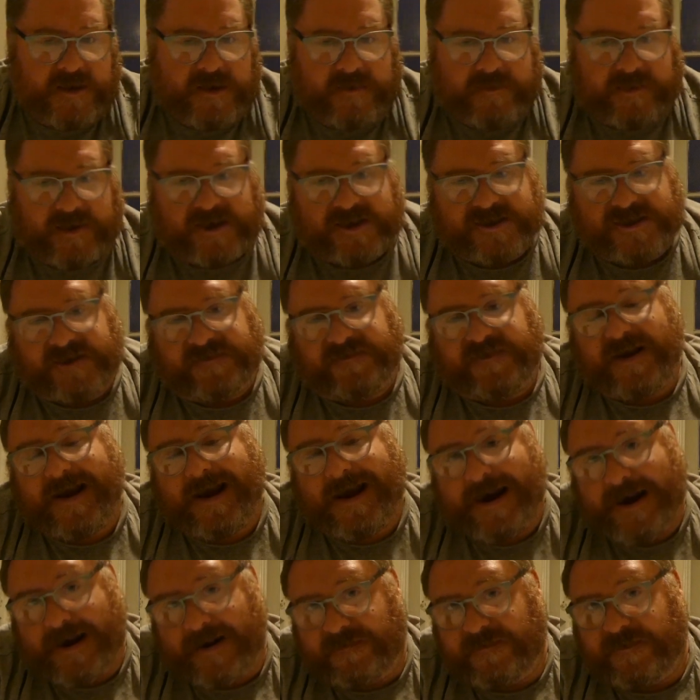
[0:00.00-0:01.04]
Because if you
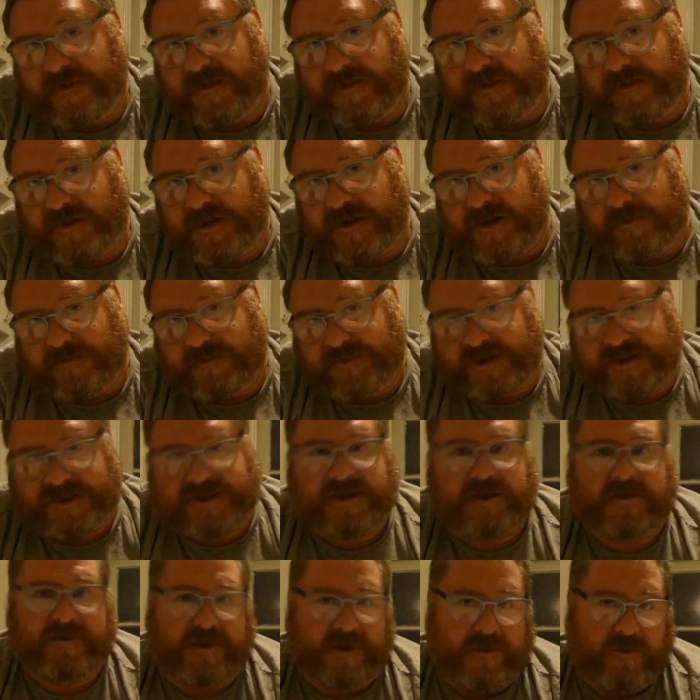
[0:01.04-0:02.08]
haven't come to
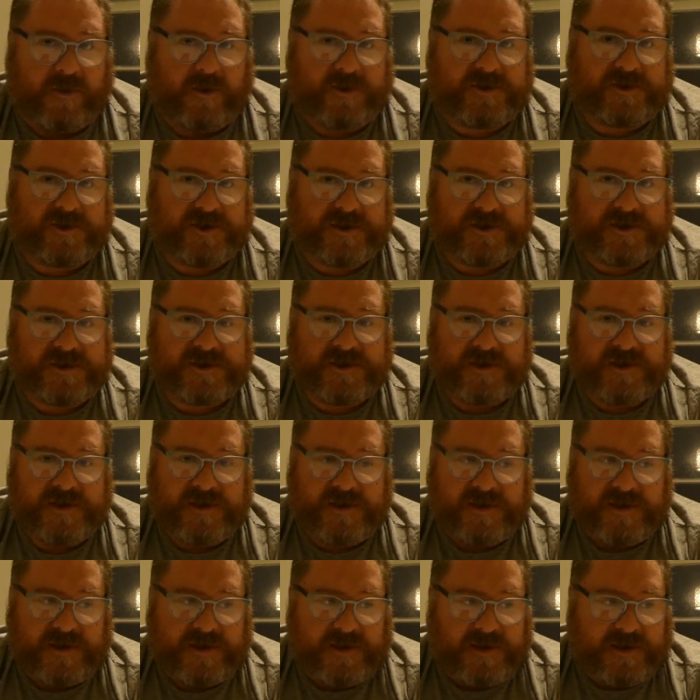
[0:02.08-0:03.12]
sell your watches,
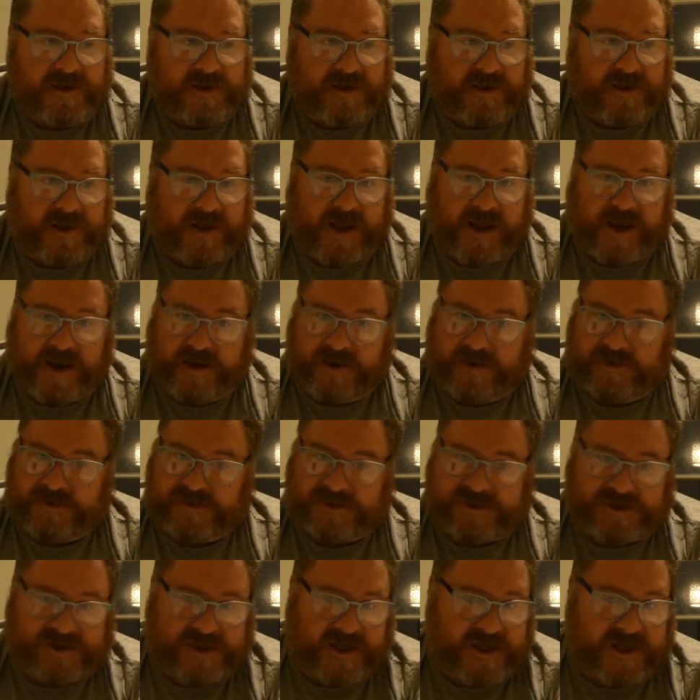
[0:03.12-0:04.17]
then
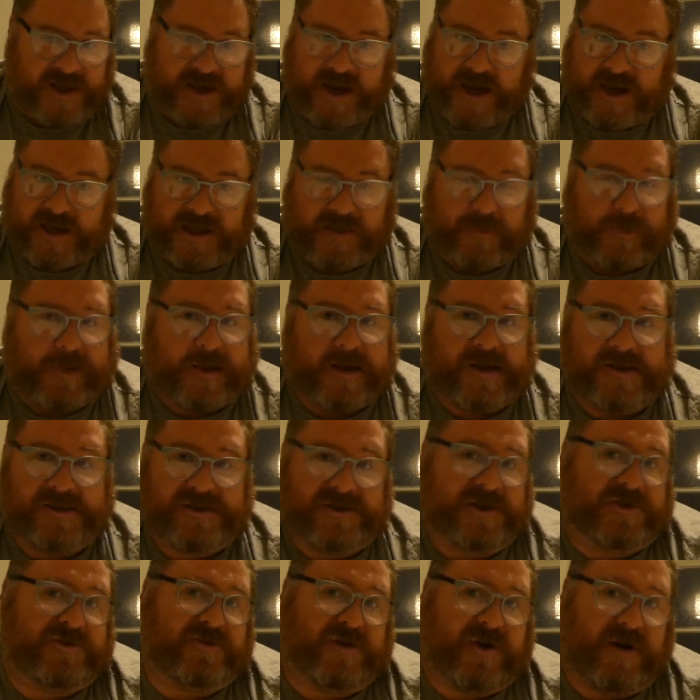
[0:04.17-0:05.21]
Sydney ain't the place
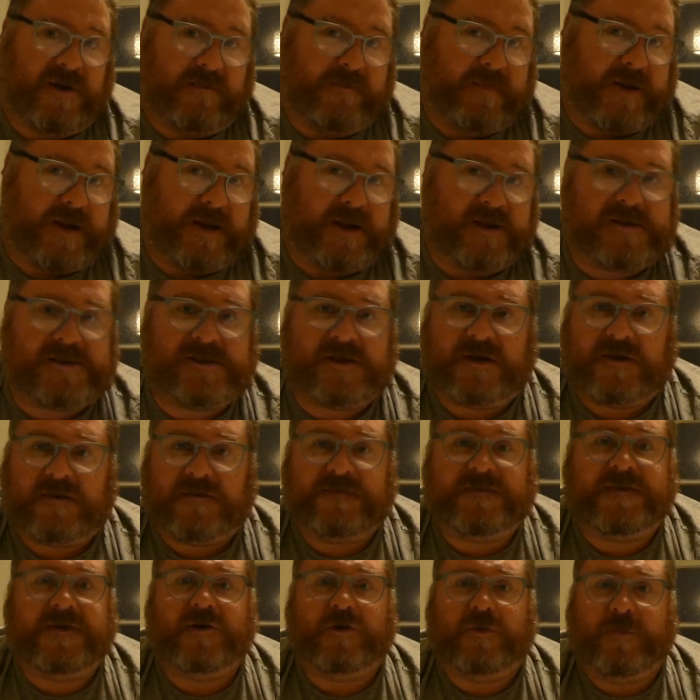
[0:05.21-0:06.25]
to try and make yourself
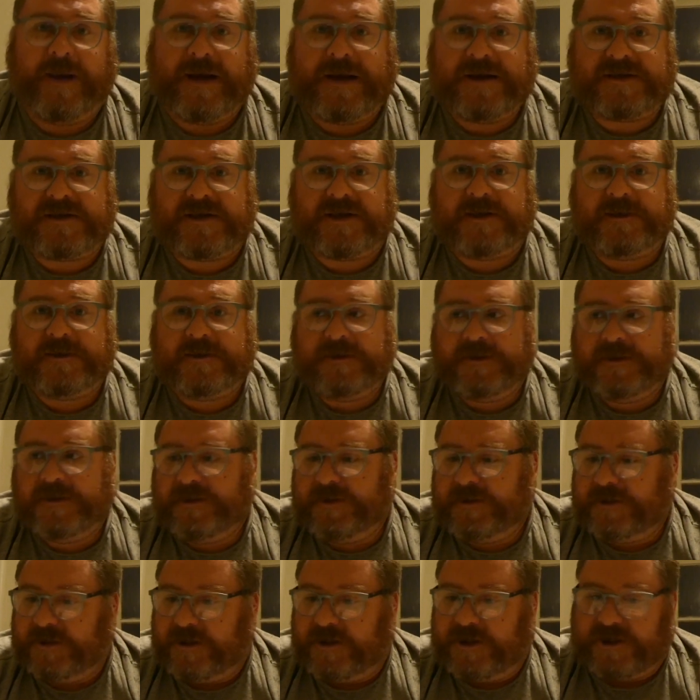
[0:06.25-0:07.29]
feel better.
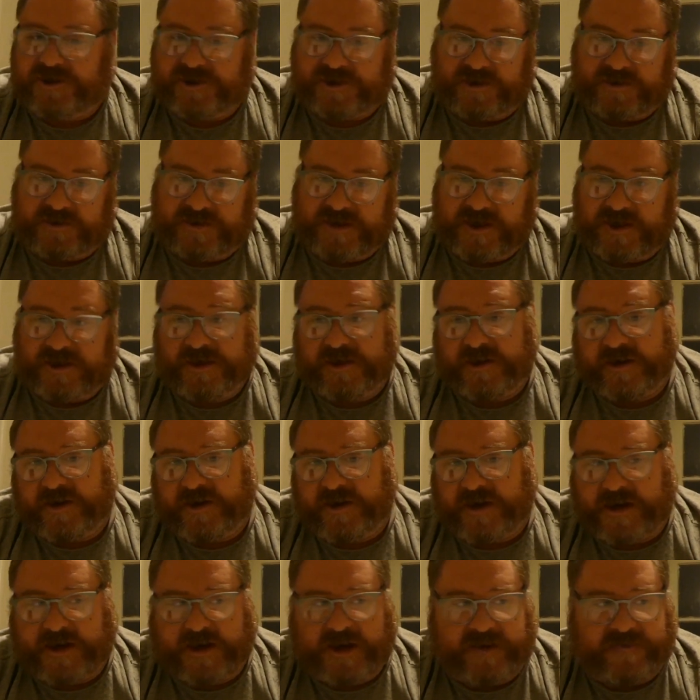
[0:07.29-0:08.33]
As you said, you know,
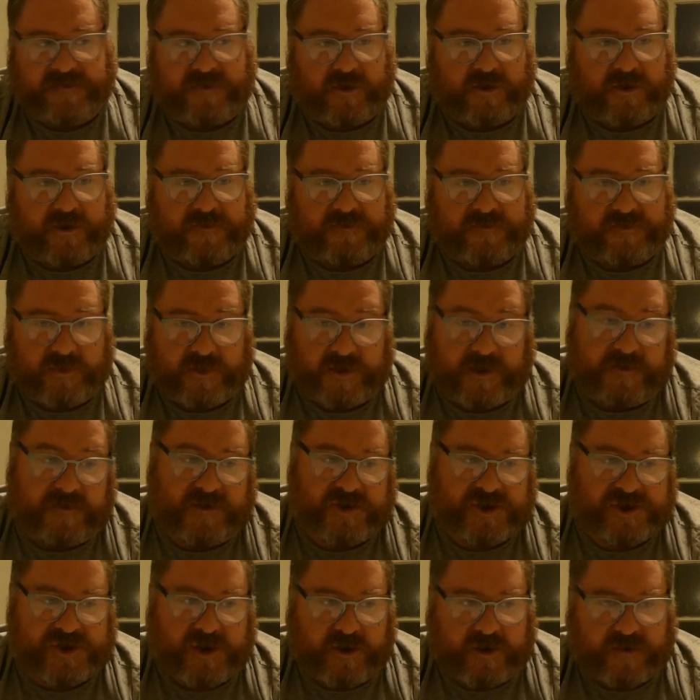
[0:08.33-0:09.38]
you hadn't even got off, or you
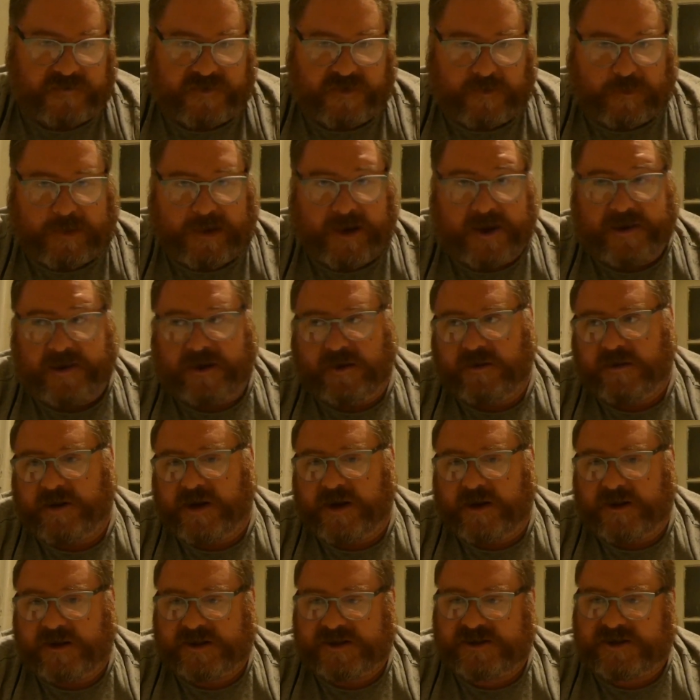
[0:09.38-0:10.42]
just got off the plane, you're
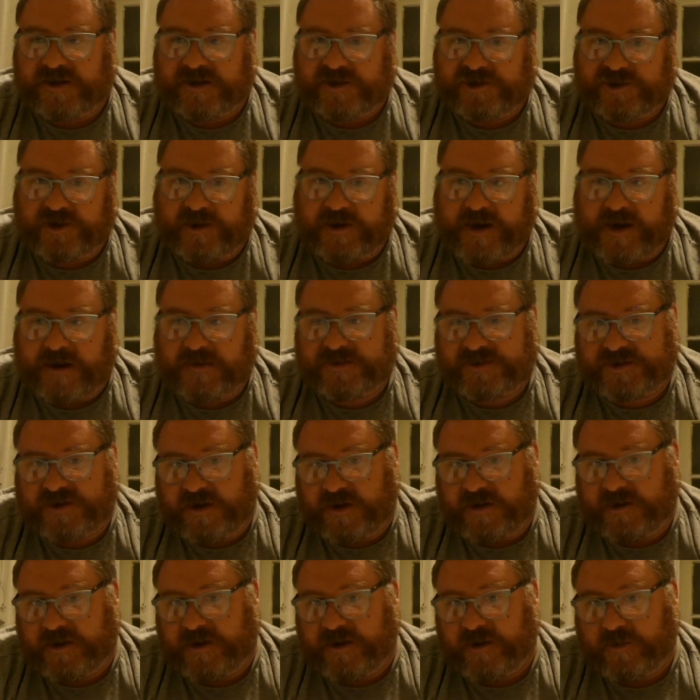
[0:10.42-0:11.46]
looking at the sunshine
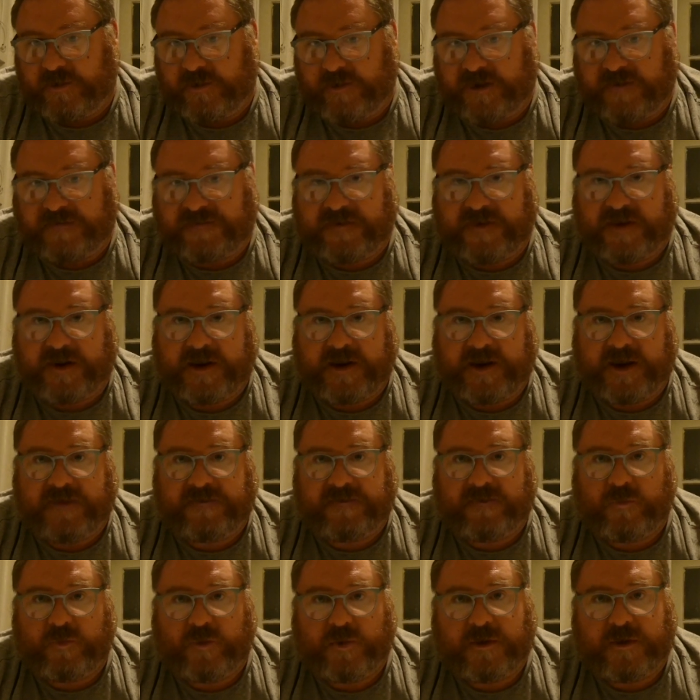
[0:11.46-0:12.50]
outside and you're already feeling
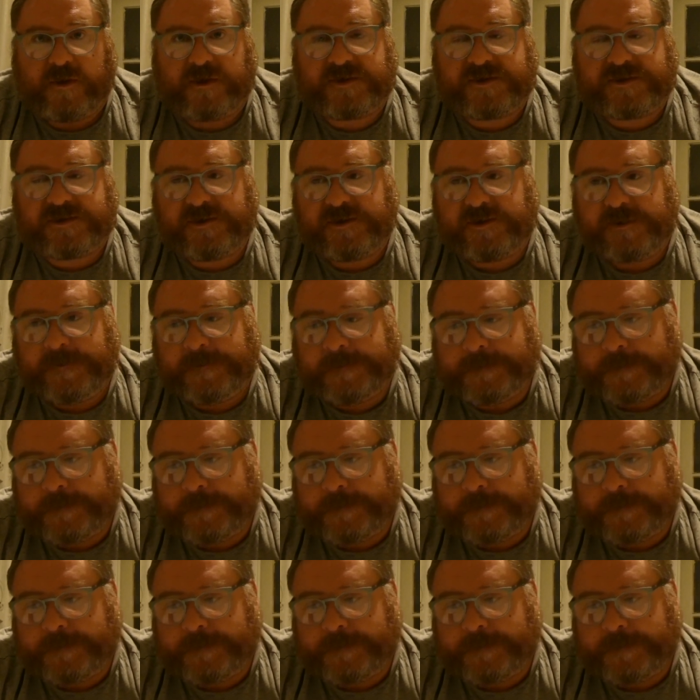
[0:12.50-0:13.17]
even worse.